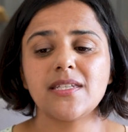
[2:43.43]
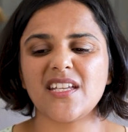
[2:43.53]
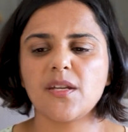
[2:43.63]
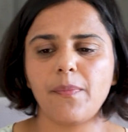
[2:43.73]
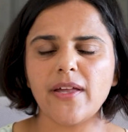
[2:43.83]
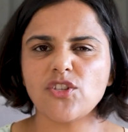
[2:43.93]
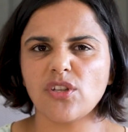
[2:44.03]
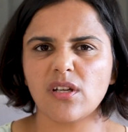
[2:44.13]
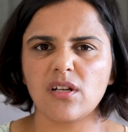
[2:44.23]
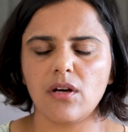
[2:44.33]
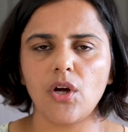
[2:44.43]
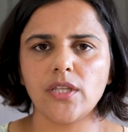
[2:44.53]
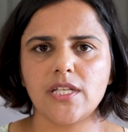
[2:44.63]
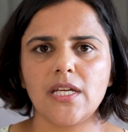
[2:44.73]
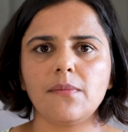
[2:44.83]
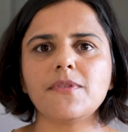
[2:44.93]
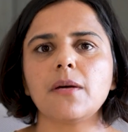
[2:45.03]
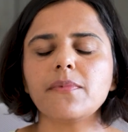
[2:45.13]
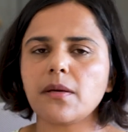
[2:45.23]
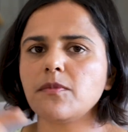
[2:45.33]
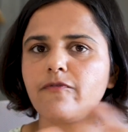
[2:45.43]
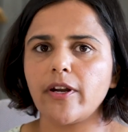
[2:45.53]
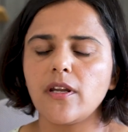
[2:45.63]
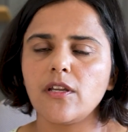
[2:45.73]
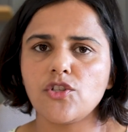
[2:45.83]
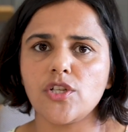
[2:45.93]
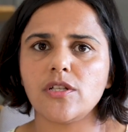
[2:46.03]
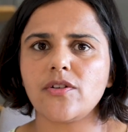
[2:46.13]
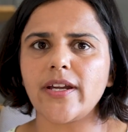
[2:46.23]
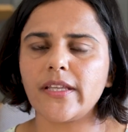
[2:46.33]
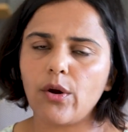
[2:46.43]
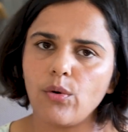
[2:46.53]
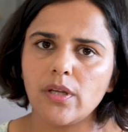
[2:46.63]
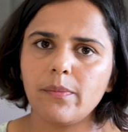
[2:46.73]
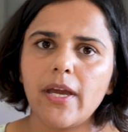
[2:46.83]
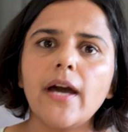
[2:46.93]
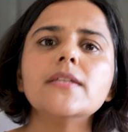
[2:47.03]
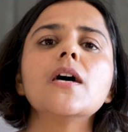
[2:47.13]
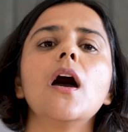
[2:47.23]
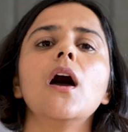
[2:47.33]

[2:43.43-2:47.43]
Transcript: It depends on the on the team. Sometimes front-end engineers write their own APIs.